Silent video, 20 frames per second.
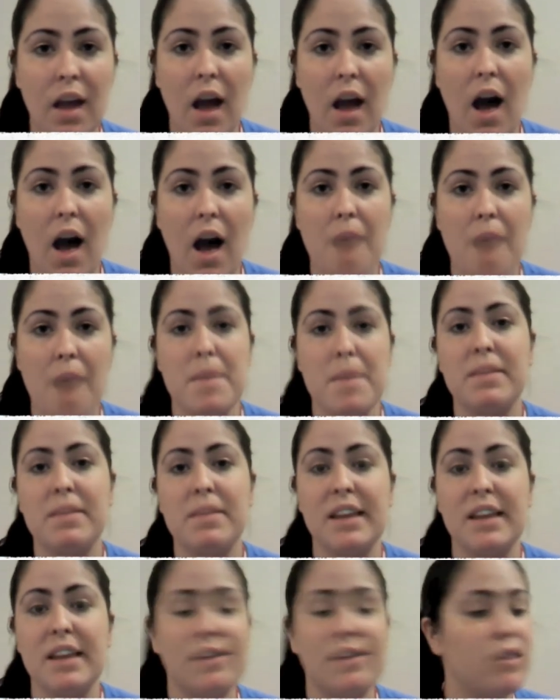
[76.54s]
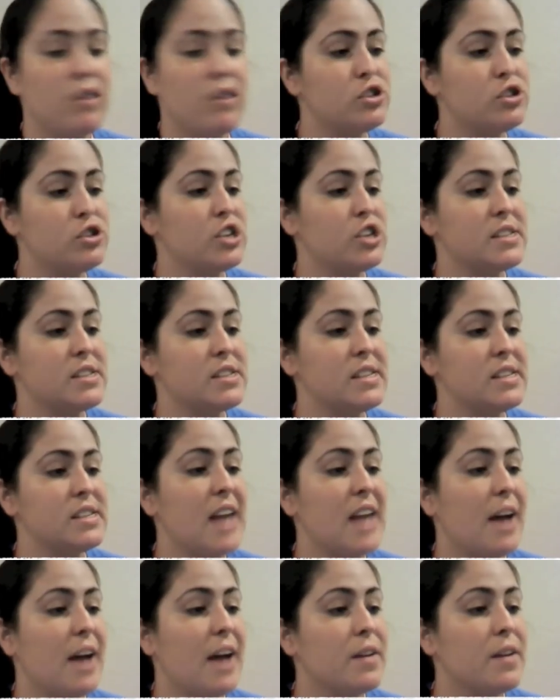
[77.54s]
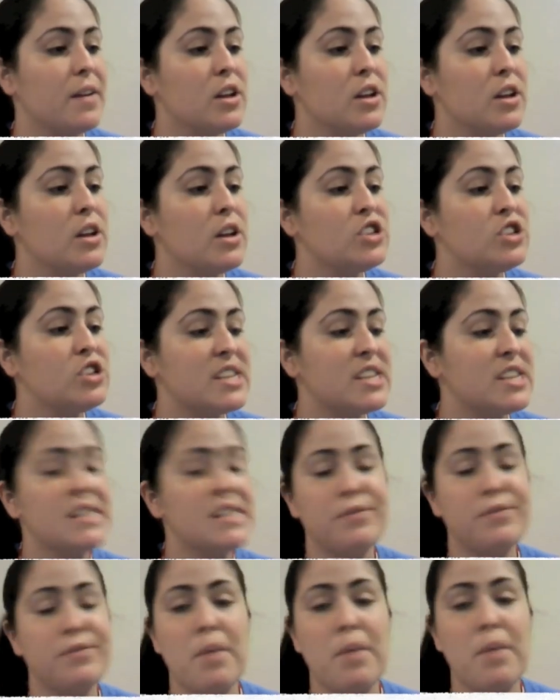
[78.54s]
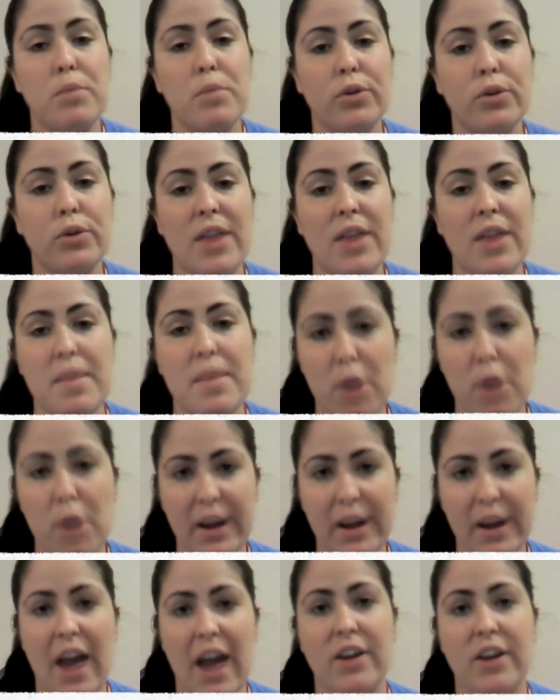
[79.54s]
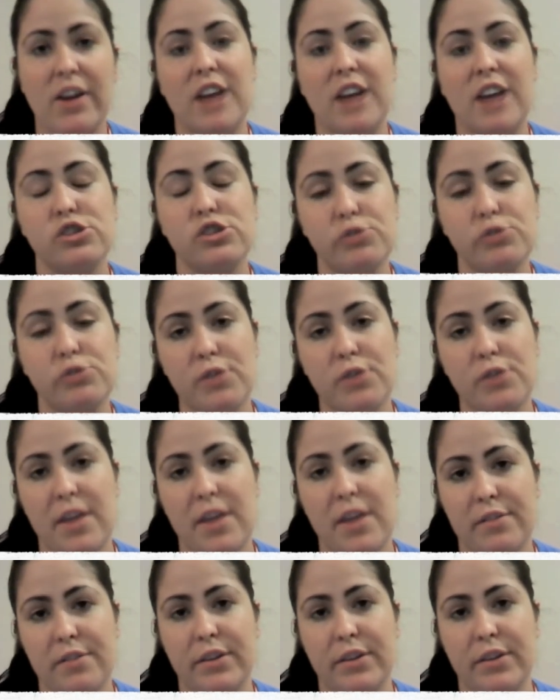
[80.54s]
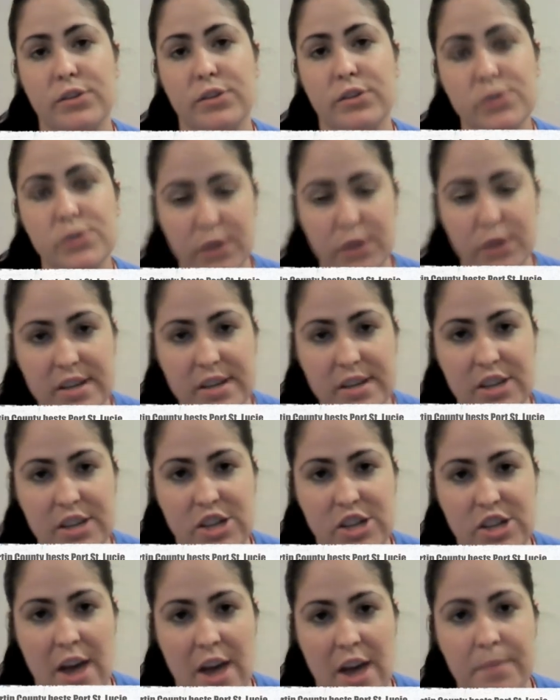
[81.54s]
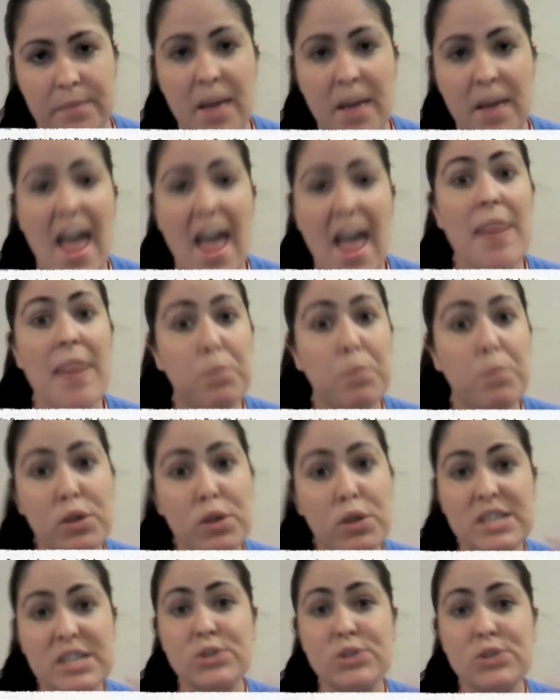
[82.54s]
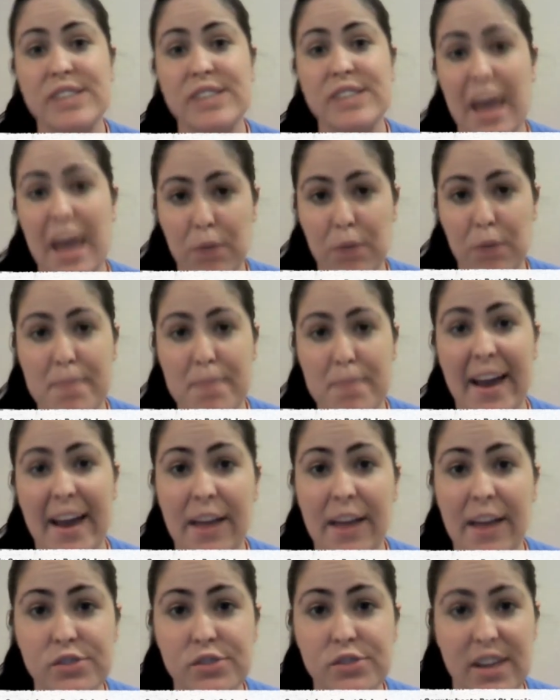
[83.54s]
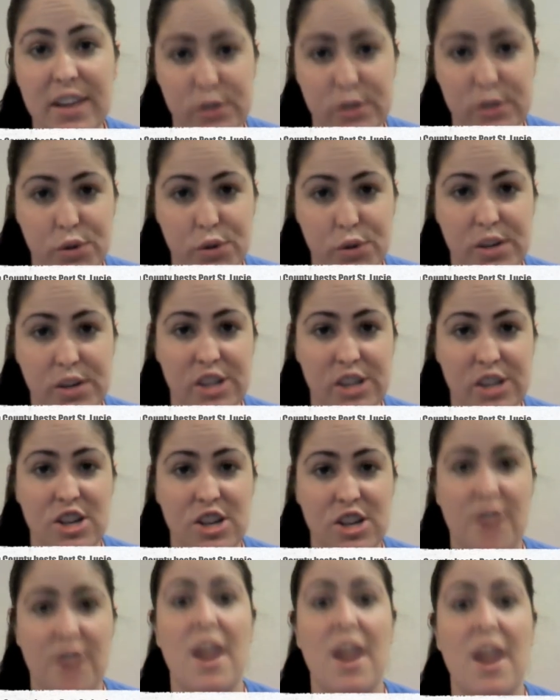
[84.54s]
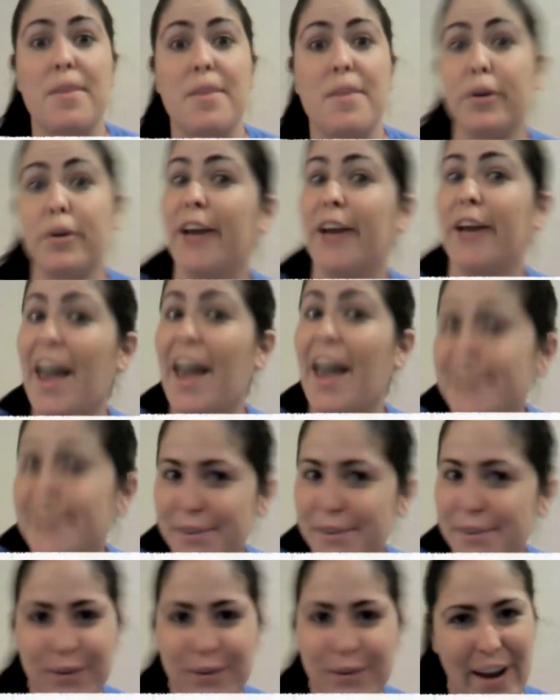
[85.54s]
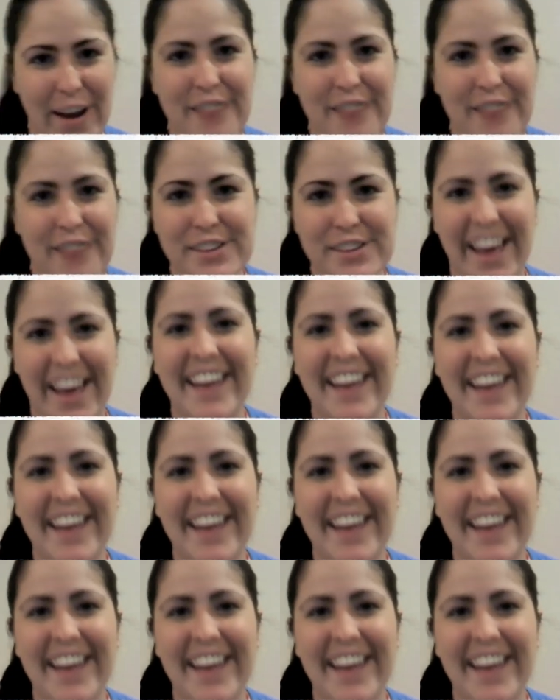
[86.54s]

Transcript: I believe Justy fumbled, and then Martin County actually drove down the field, scored a touchdown. And then Port St. Lucie came right back after that to score a touchdown, and then Martin County scored right after that.